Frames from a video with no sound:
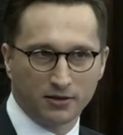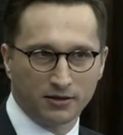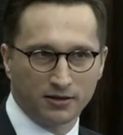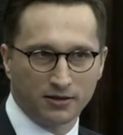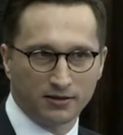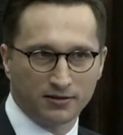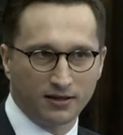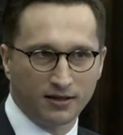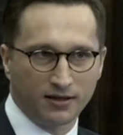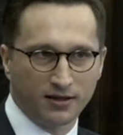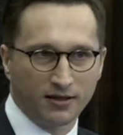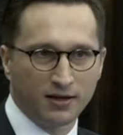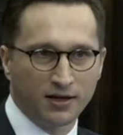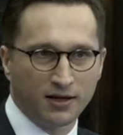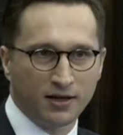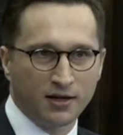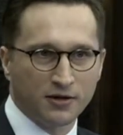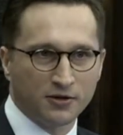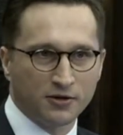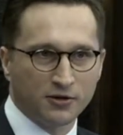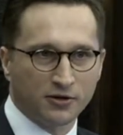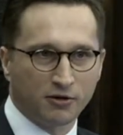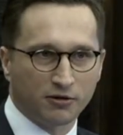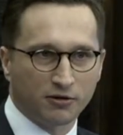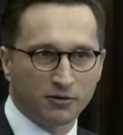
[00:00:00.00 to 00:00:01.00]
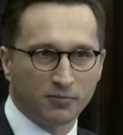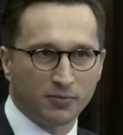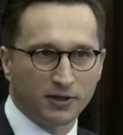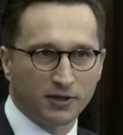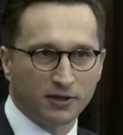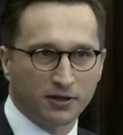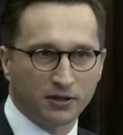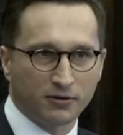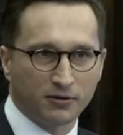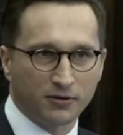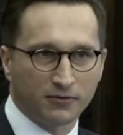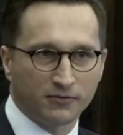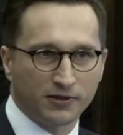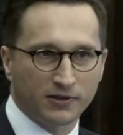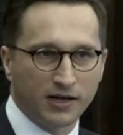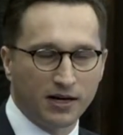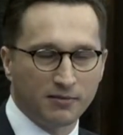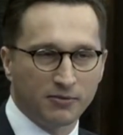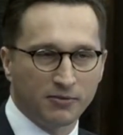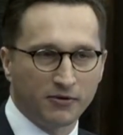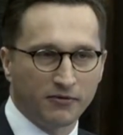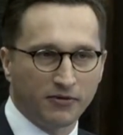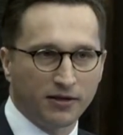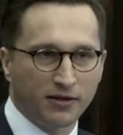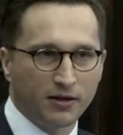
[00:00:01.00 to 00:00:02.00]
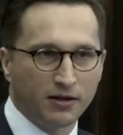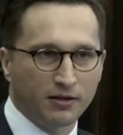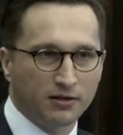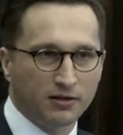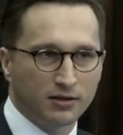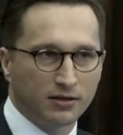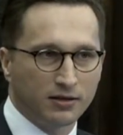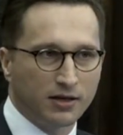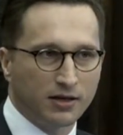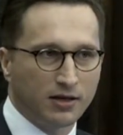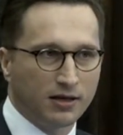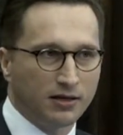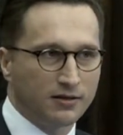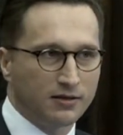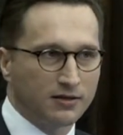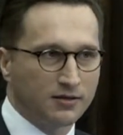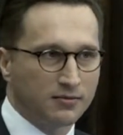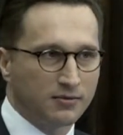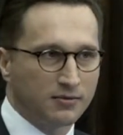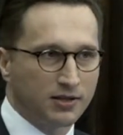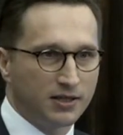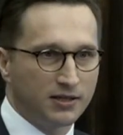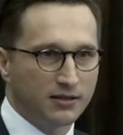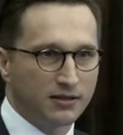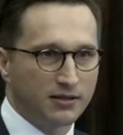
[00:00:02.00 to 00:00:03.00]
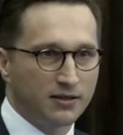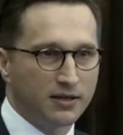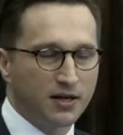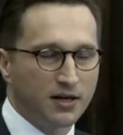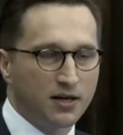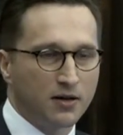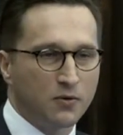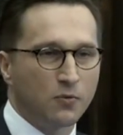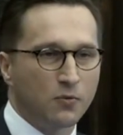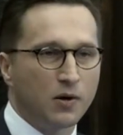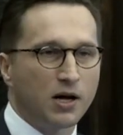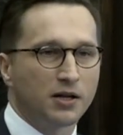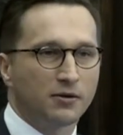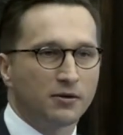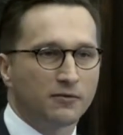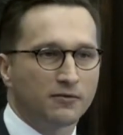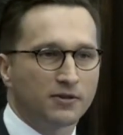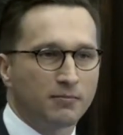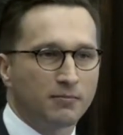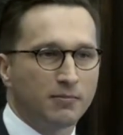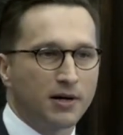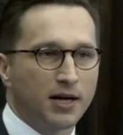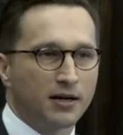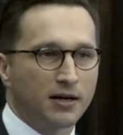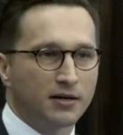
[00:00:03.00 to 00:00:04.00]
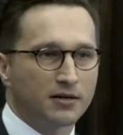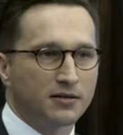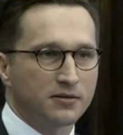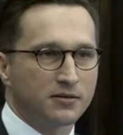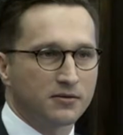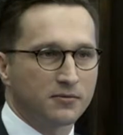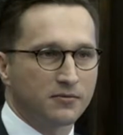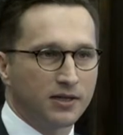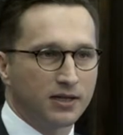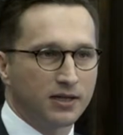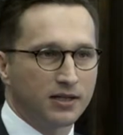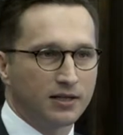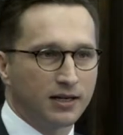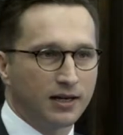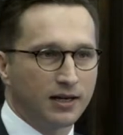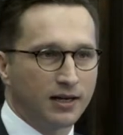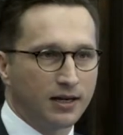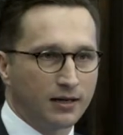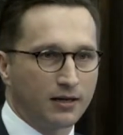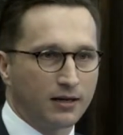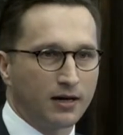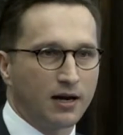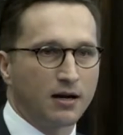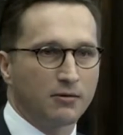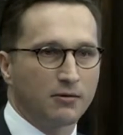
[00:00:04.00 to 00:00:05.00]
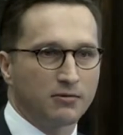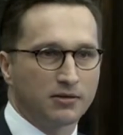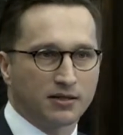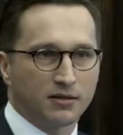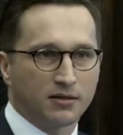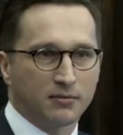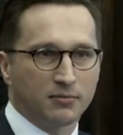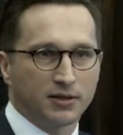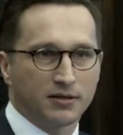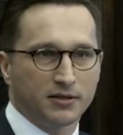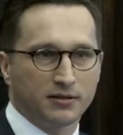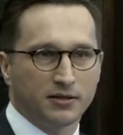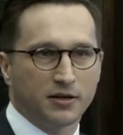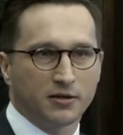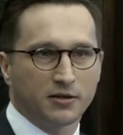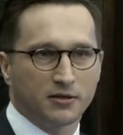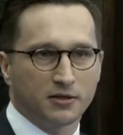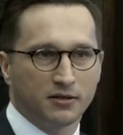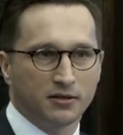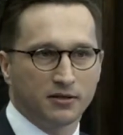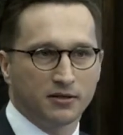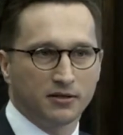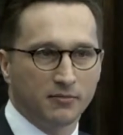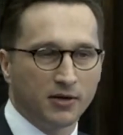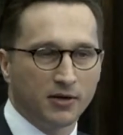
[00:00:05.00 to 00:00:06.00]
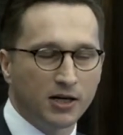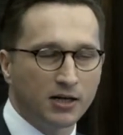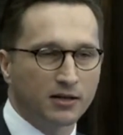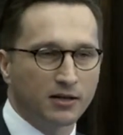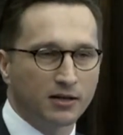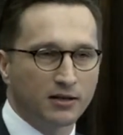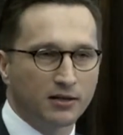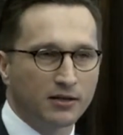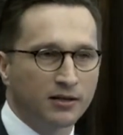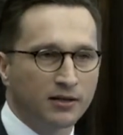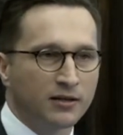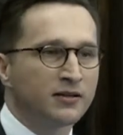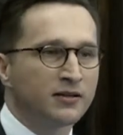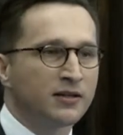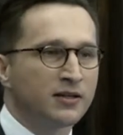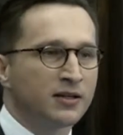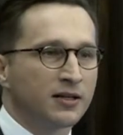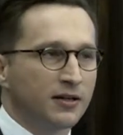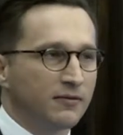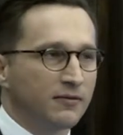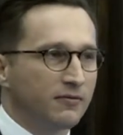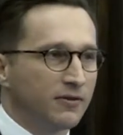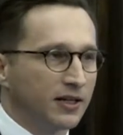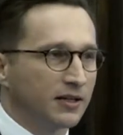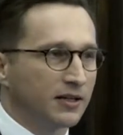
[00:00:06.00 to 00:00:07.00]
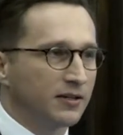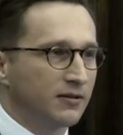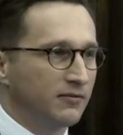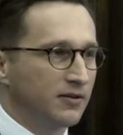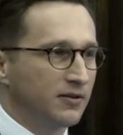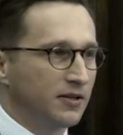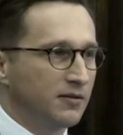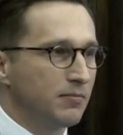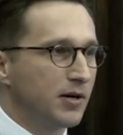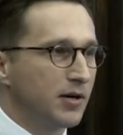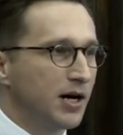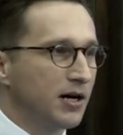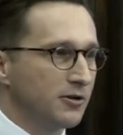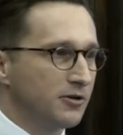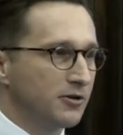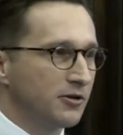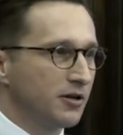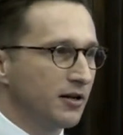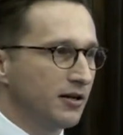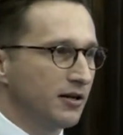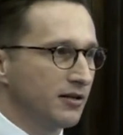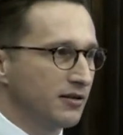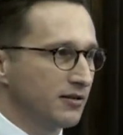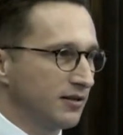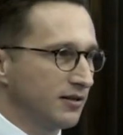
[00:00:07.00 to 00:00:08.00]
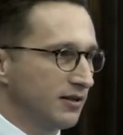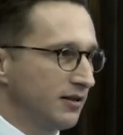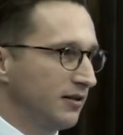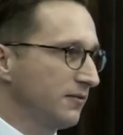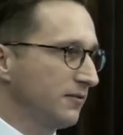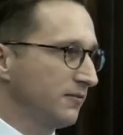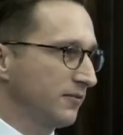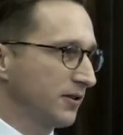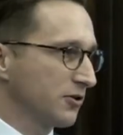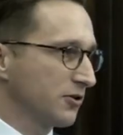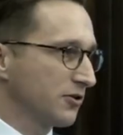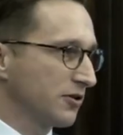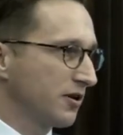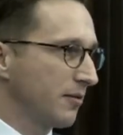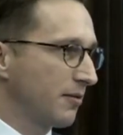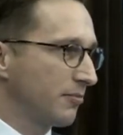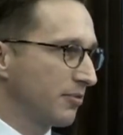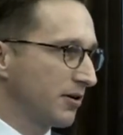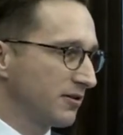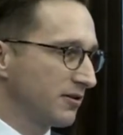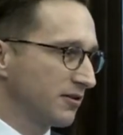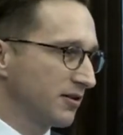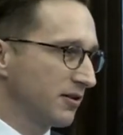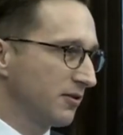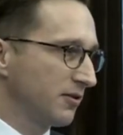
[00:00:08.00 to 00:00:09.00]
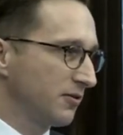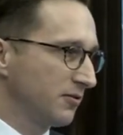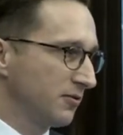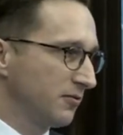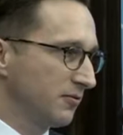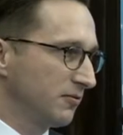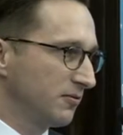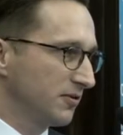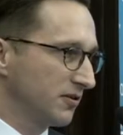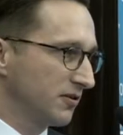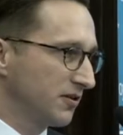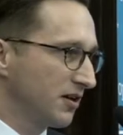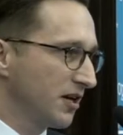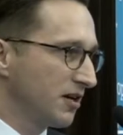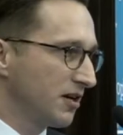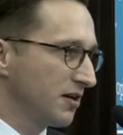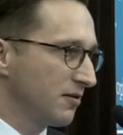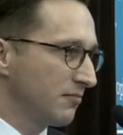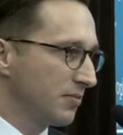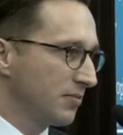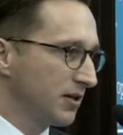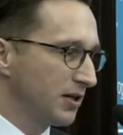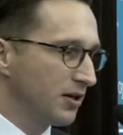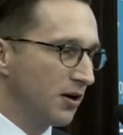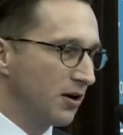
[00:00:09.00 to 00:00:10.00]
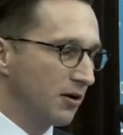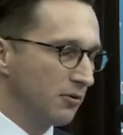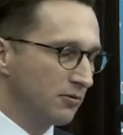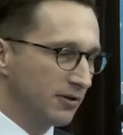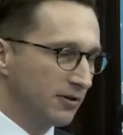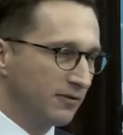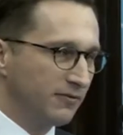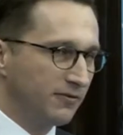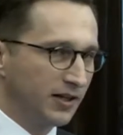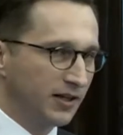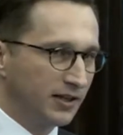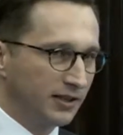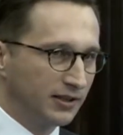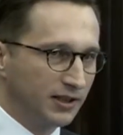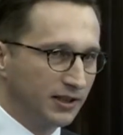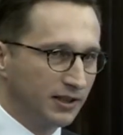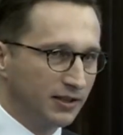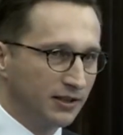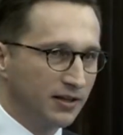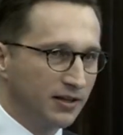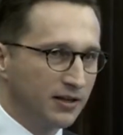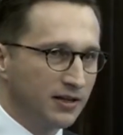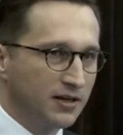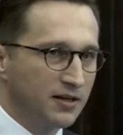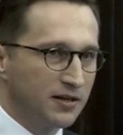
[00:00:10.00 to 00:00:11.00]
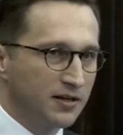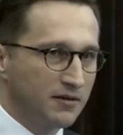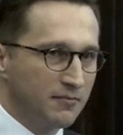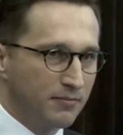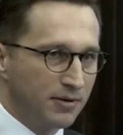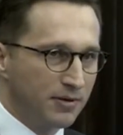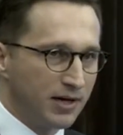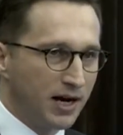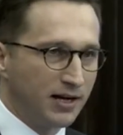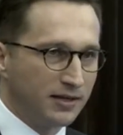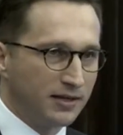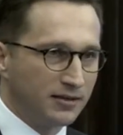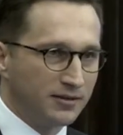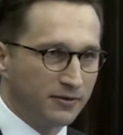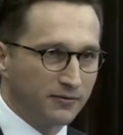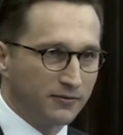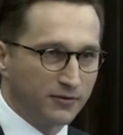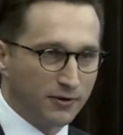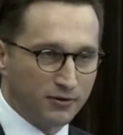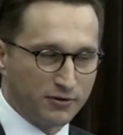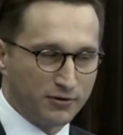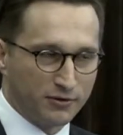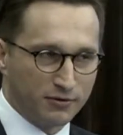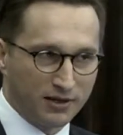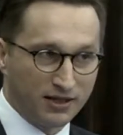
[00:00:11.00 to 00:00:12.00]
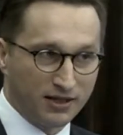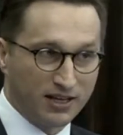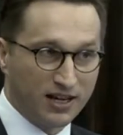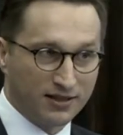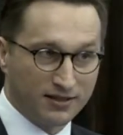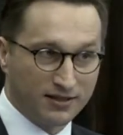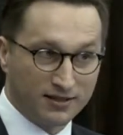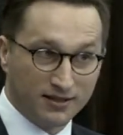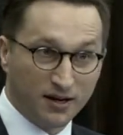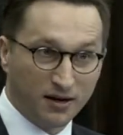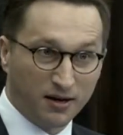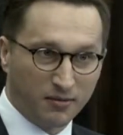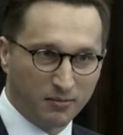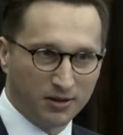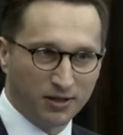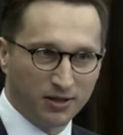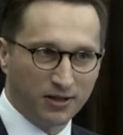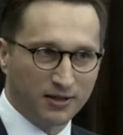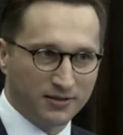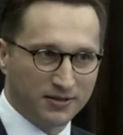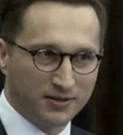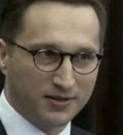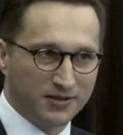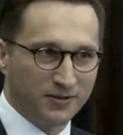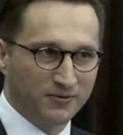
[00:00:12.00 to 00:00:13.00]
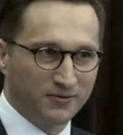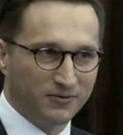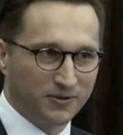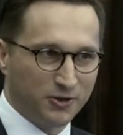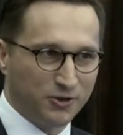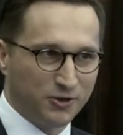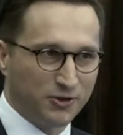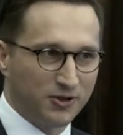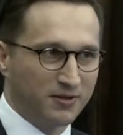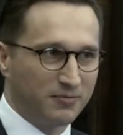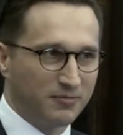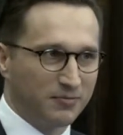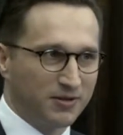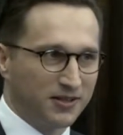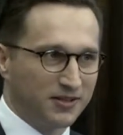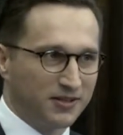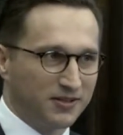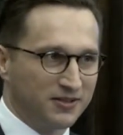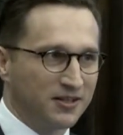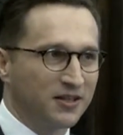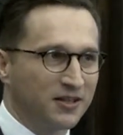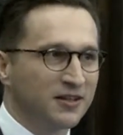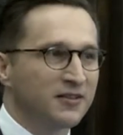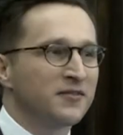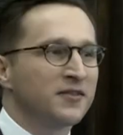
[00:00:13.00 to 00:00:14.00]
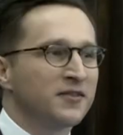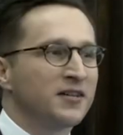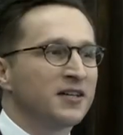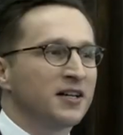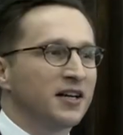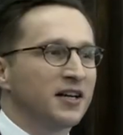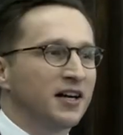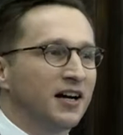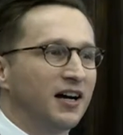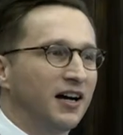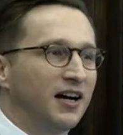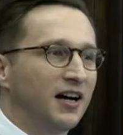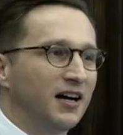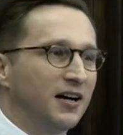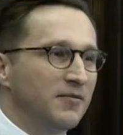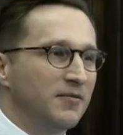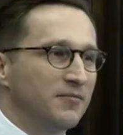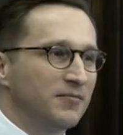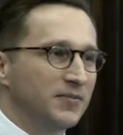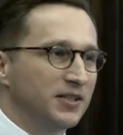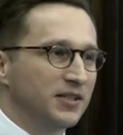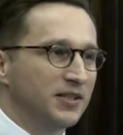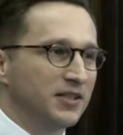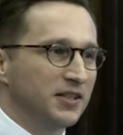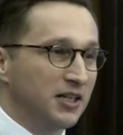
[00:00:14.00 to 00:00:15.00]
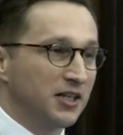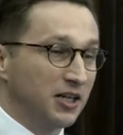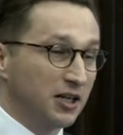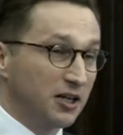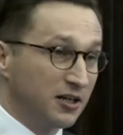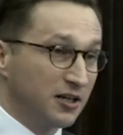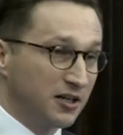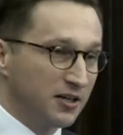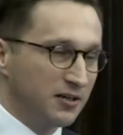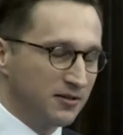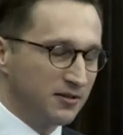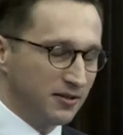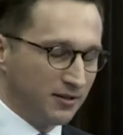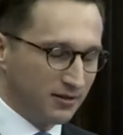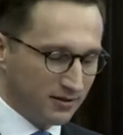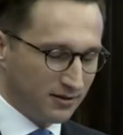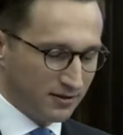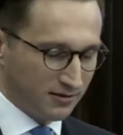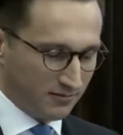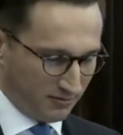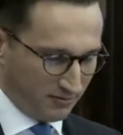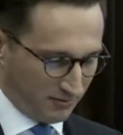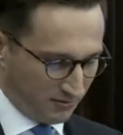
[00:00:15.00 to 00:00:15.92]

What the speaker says: It's the short period of time of 30 days when one of the banks will carry out stabilization in the market, effectively buy shares if the share price goes below the final price. Of course, you cannot stabilize if the share price increases.